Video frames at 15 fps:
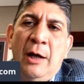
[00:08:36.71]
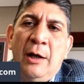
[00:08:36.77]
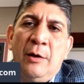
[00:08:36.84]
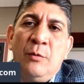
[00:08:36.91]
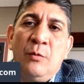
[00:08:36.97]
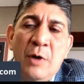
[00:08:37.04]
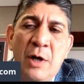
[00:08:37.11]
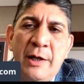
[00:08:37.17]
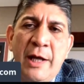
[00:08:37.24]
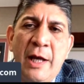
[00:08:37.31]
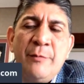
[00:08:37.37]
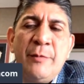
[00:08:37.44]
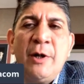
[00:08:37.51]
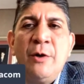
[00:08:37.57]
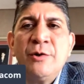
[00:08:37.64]
working,
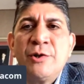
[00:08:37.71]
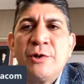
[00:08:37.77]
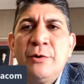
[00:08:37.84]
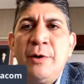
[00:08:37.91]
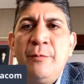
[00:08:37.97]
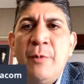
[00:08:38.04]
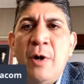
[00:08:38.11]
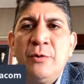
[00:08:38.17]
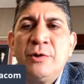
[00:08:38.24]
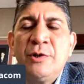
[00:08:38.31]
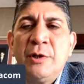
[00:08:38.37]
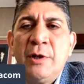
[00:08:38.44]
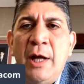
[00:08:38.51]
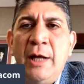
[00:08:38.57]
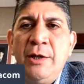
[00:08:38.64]
but also remote
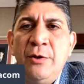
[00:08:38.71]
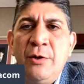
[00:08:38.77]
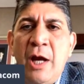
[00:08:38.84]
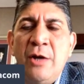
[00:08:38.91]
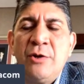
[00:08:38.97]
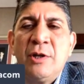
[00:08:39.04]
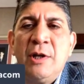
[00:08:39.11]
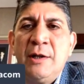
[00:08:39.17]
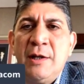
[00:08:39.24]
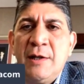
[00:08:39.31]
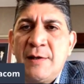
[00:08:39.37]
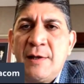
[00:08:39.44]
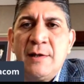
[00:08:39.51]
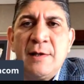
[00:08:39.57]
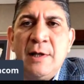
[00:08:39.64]
education and
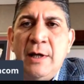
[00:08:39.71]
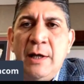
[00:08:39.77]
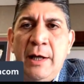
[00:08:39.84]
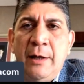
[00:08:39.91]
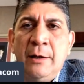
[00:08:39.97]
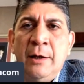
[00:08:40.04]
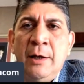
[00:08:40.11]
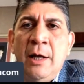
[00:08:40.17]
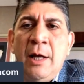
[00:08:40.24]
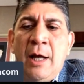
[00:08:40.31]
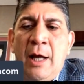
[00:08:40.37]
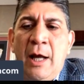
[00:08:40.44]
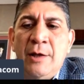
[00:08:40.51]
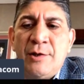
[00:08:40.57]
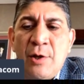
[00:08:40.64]
distance learning.
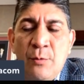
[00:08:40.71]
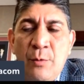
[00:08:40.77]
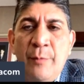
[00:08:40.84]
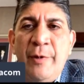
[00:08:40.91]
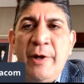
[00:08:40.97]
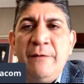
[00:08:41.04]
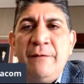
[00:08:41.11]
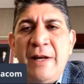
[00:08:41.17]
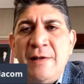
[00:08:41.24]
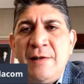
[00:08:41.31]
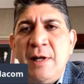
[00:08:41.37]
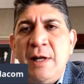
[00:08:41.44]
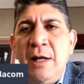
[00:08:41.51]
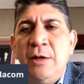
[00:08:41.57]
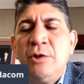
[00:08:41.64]
And so we'll be
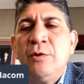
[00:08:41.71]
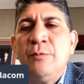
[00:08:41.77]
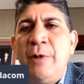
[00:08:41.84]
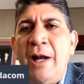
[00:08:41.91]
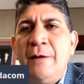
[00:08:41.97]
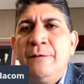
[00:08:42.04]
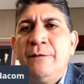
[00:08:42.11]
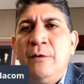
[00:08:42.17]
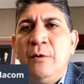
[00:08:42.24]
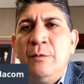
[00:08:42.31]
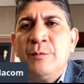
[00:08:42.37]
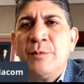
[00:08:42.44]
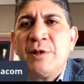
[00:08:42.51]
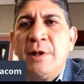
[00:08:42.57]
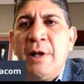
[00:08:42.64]
investing into
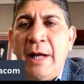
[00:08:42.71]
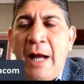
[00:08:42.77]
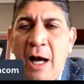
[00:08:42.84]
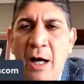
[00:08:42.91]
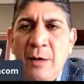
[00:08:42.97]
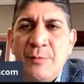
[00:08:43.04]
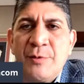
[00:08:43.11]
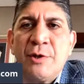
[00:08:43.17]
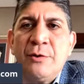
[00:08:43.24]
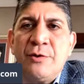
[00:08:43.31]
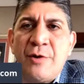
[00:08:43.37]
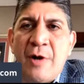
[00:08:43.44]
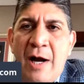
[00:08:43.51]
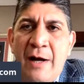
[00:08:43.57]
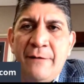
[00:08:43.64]
platforms that helps to
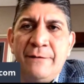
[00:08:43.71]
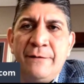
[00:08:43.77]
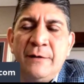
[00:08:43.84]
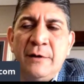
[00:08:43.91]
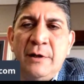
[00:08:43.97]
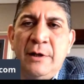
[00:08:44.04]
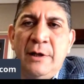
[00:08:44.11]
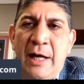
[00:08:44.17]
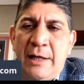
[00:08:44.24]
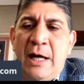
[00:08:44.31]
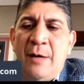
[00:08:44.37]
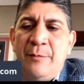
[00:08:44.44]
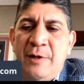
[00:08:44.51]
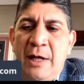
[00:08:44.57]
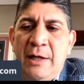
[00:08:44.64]
drive that
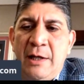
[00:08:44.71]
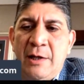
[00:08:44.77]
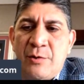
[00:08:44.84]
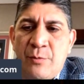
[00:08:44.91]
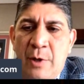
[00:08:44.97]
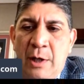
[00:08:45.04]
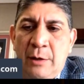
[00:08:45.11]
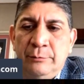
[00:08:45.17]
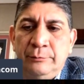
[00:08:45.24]
uptake as well.